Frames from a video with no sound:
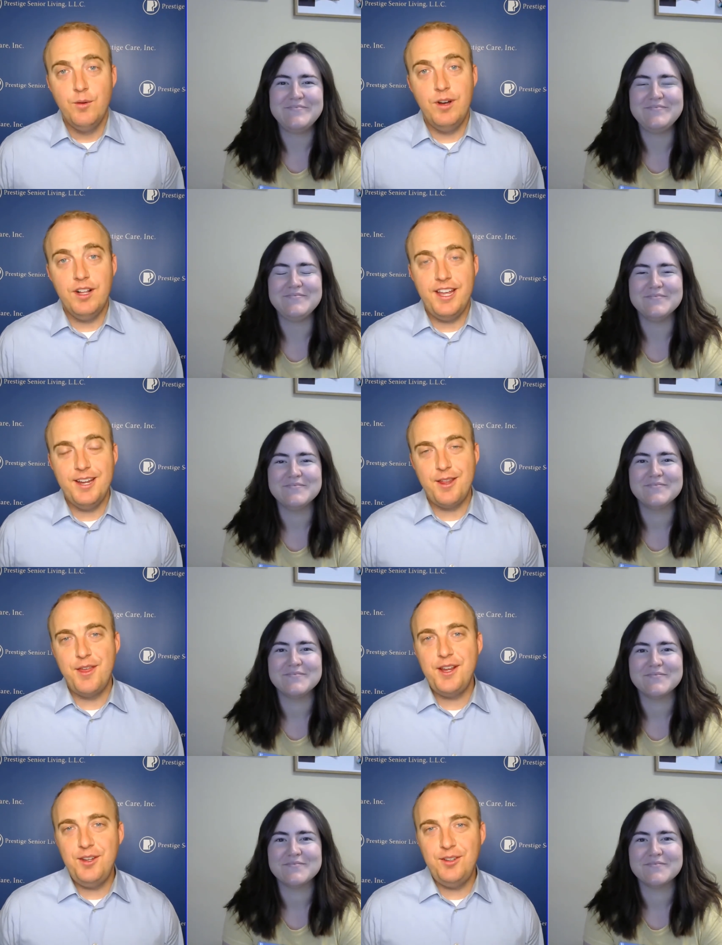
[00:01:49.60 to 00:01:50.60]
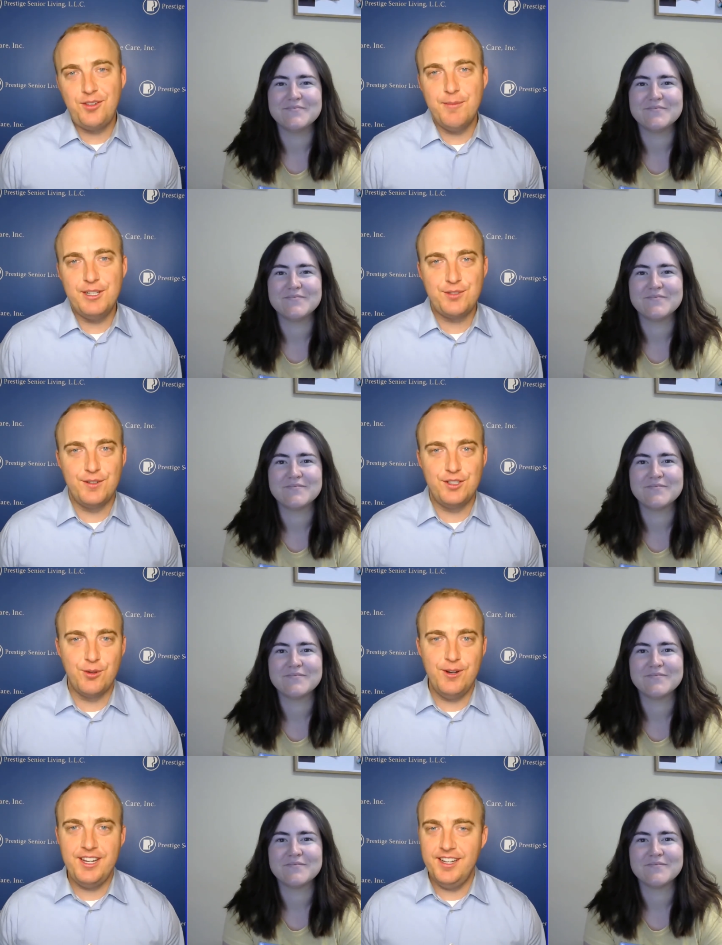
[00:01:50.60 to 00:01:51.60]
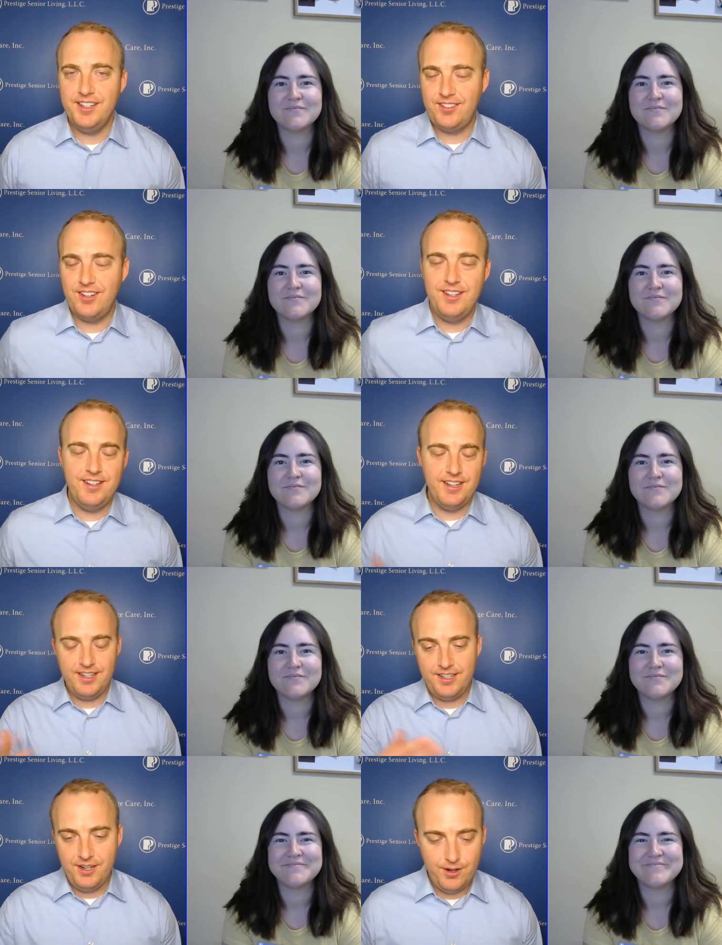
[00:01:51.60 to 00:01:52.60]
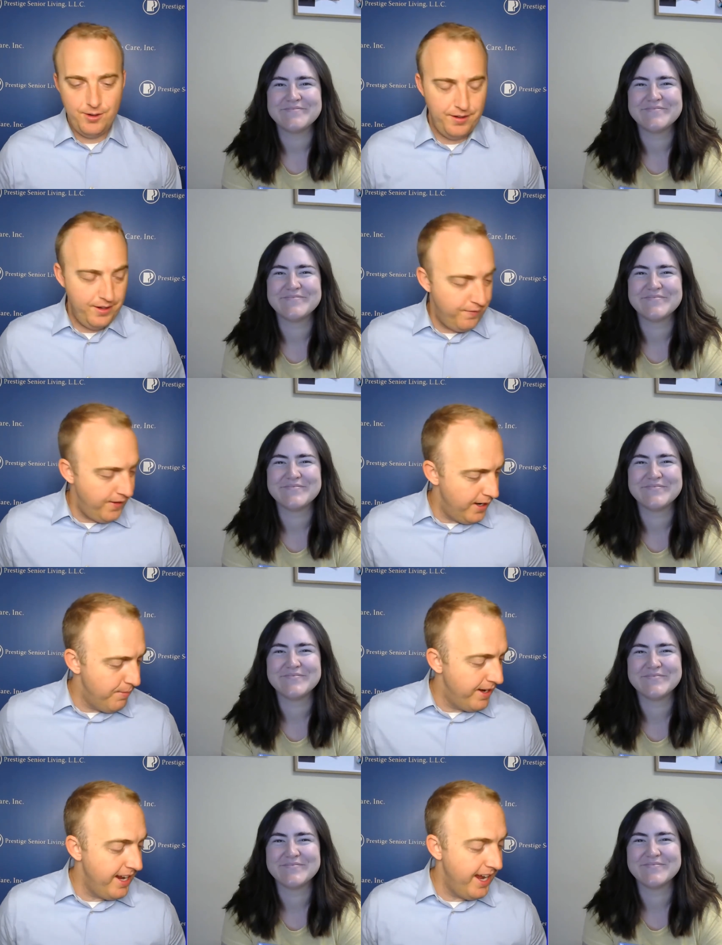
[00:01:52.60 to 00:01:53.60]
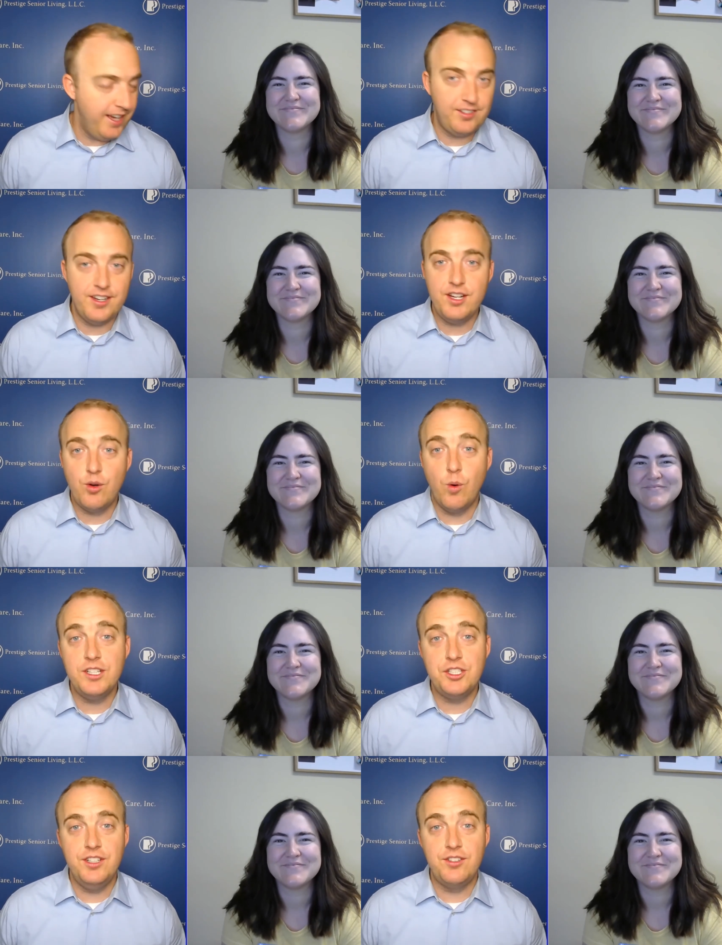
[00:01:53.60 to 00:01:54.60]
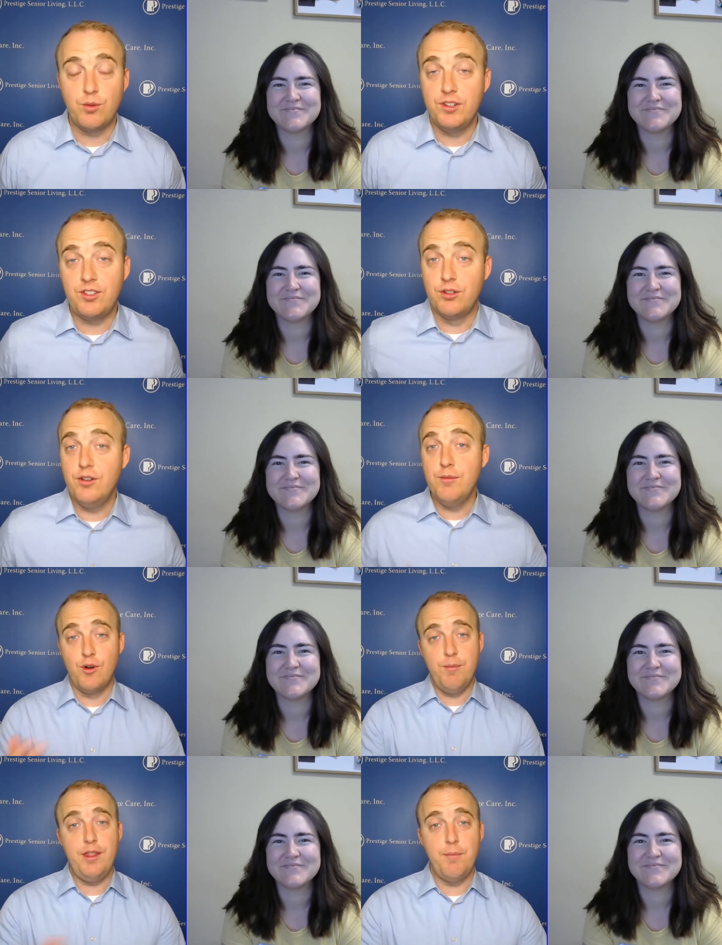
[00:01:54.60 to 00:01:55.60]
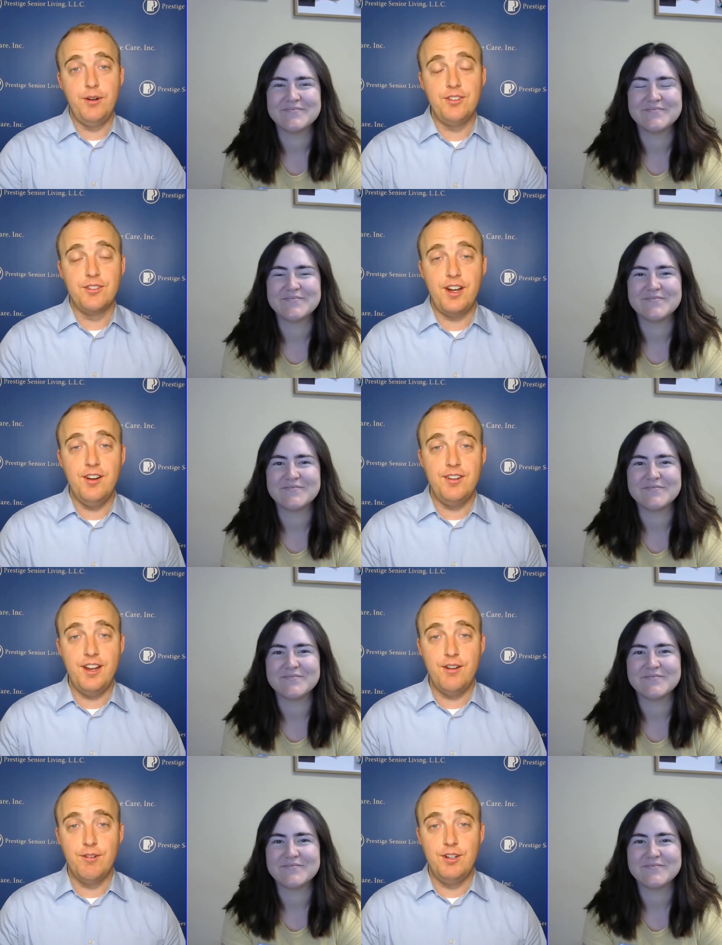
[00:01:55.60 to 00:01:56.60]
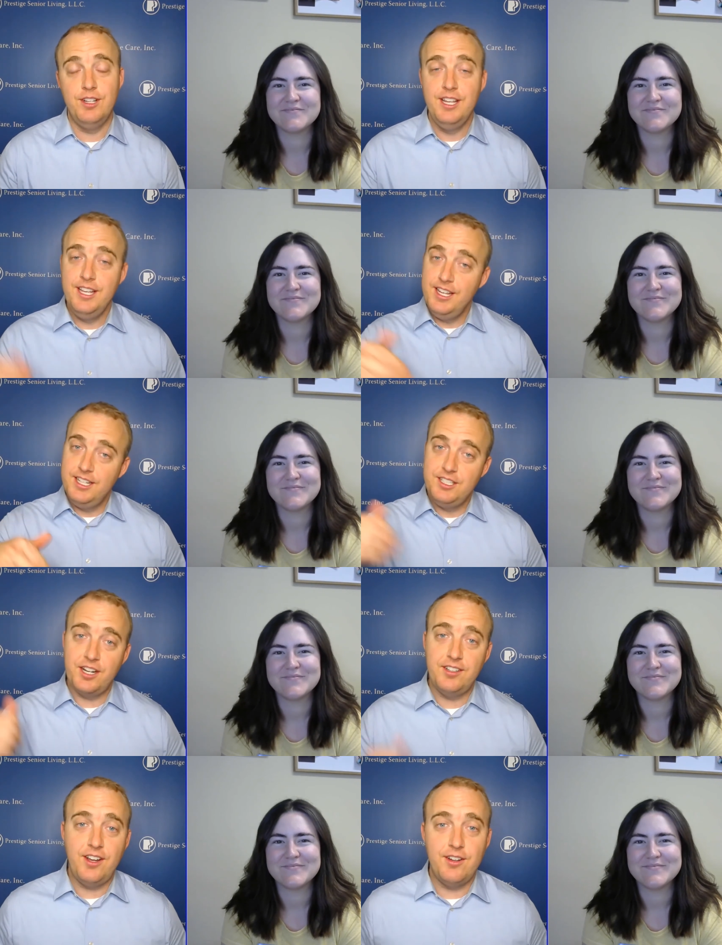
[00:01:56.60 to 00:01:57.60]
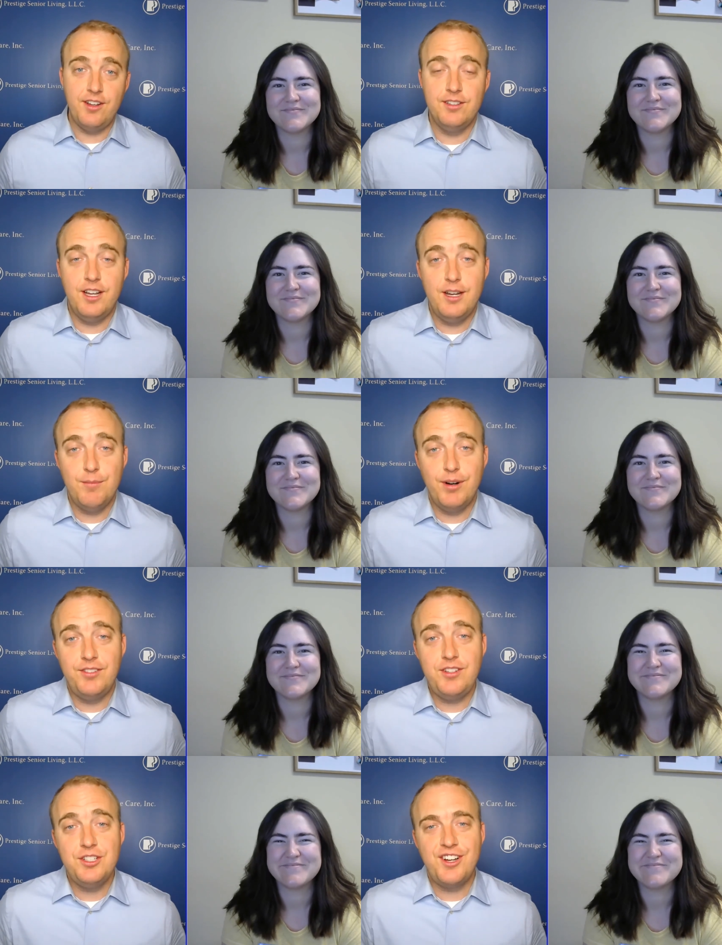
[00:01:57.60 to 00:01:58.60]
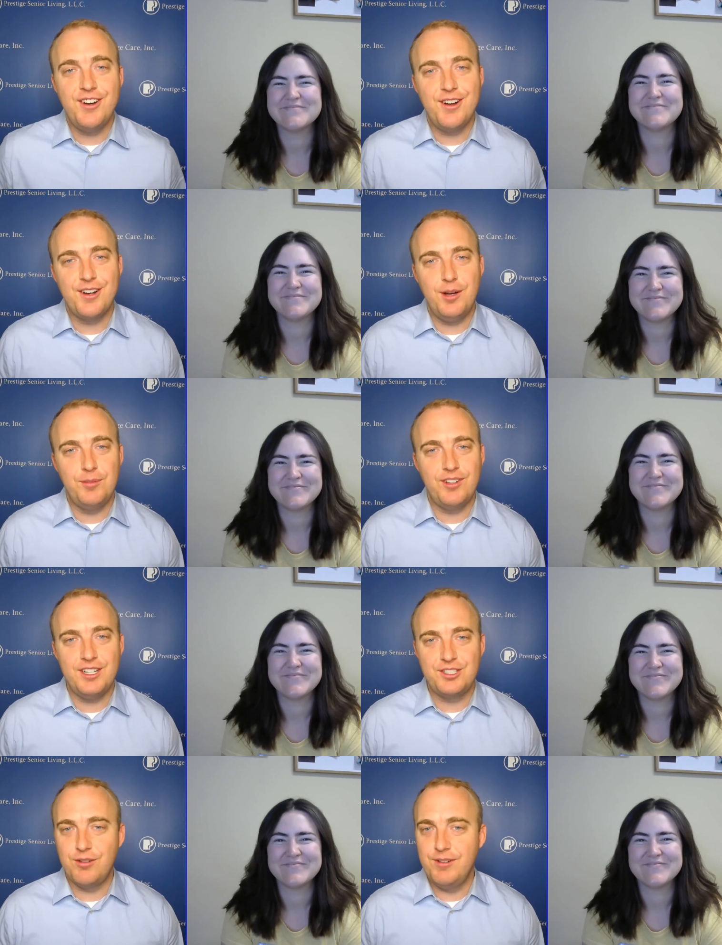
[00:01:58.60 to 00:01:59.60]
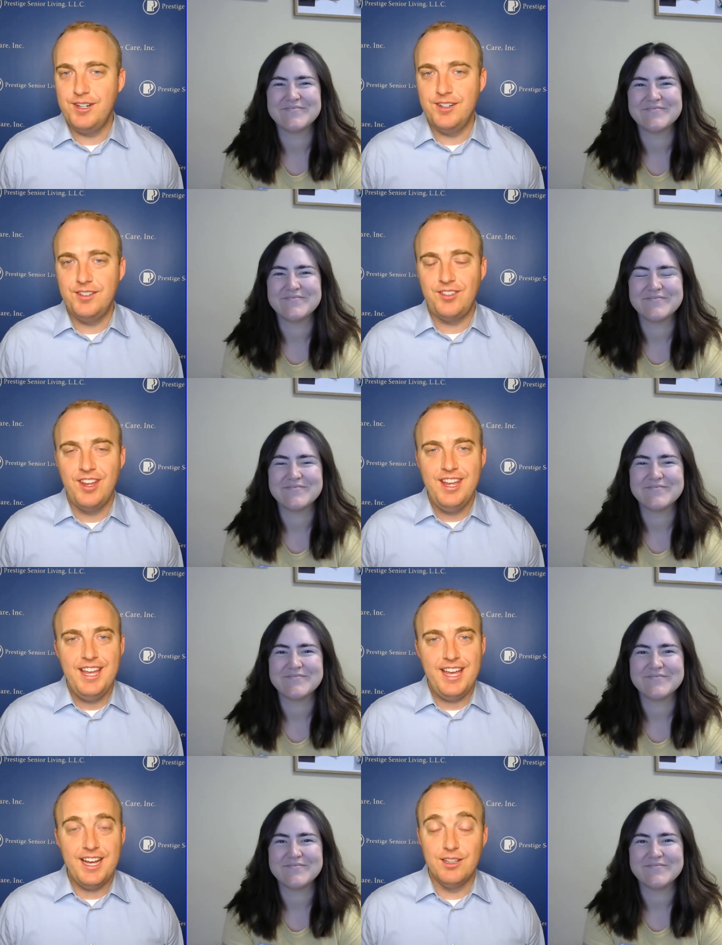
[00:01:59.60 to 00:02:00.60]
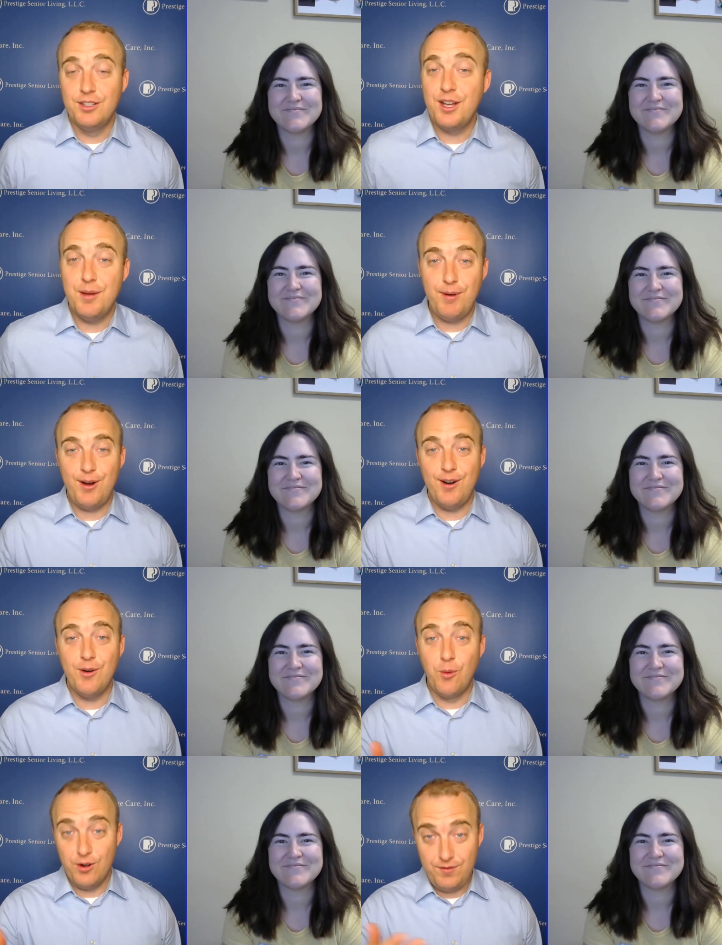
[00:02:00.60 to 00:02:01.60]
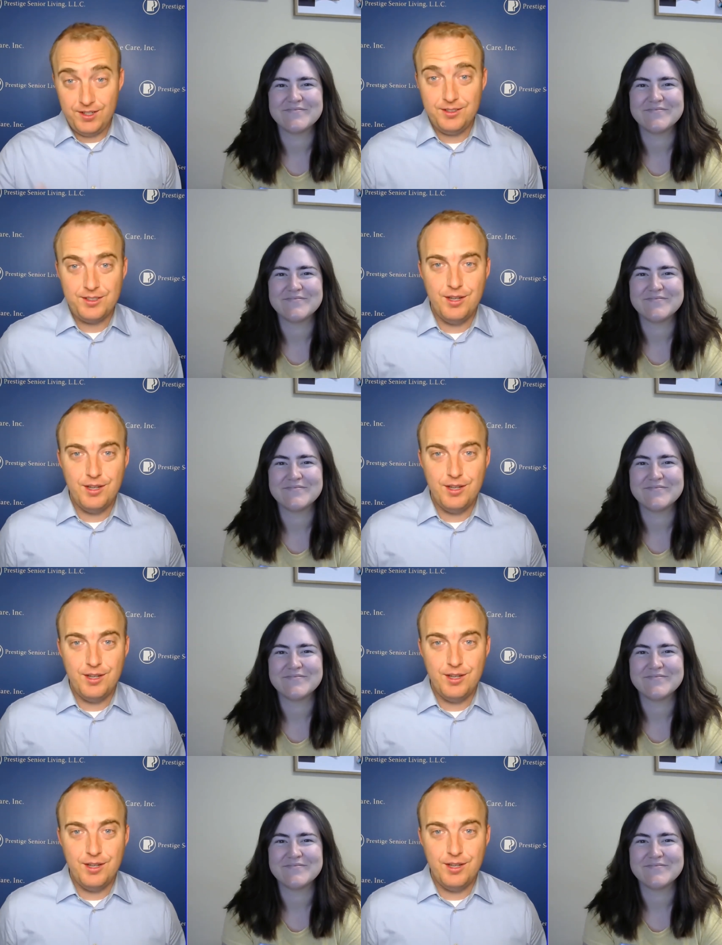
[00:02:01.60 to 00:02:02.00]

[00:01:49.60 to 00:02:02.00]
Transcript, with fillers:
Speaker 1: Well, Hannah, thank you so much for joining us. And, uh, you know, if anybody has any questions or wants to learn more about the personal care attendant role, check us out online, prestigecare.com slash careers. Uh, look up our Oroville